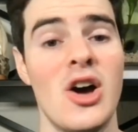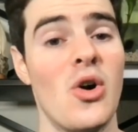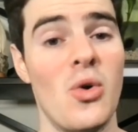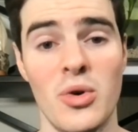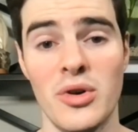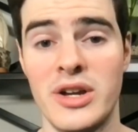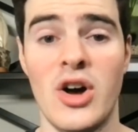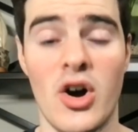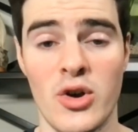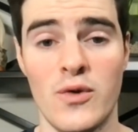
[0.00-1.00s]
Or in
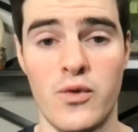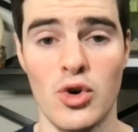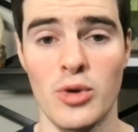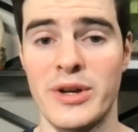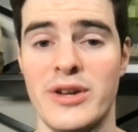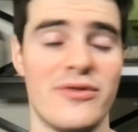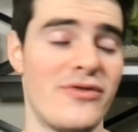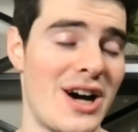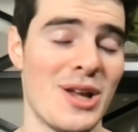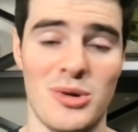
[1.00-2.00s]
audio form, you can
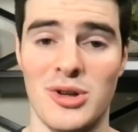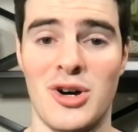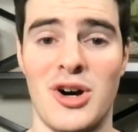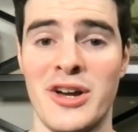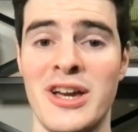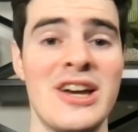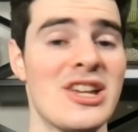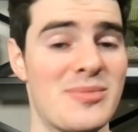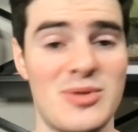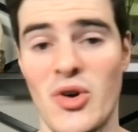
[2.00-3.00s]
follow along,
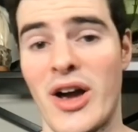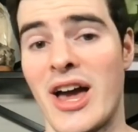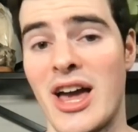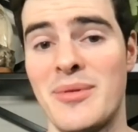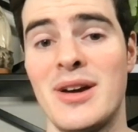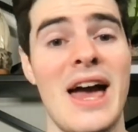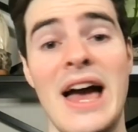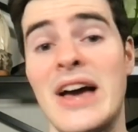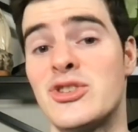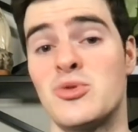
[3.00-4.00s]
subscribe
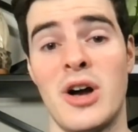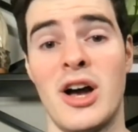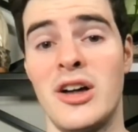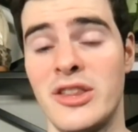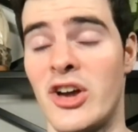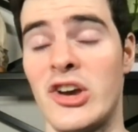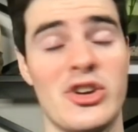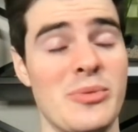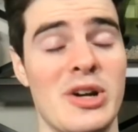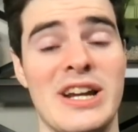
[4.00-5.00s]
as well. The audio
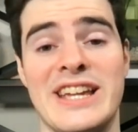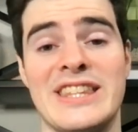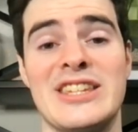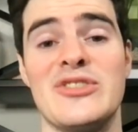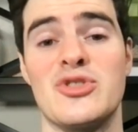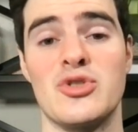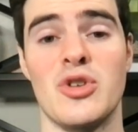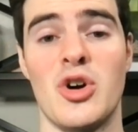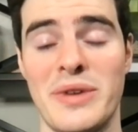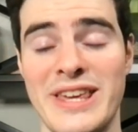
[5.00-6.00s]
community continues to
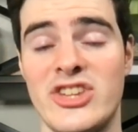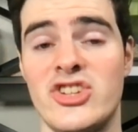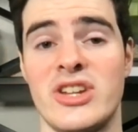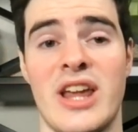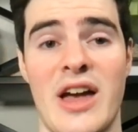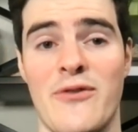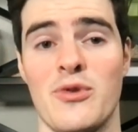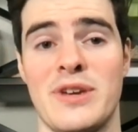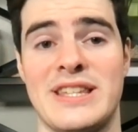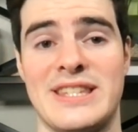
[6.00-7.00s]
grow each and
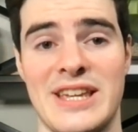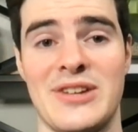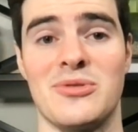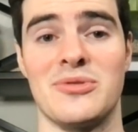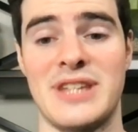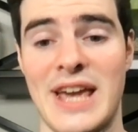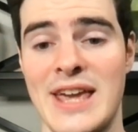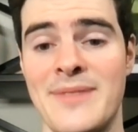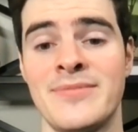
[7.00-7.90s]
every single day.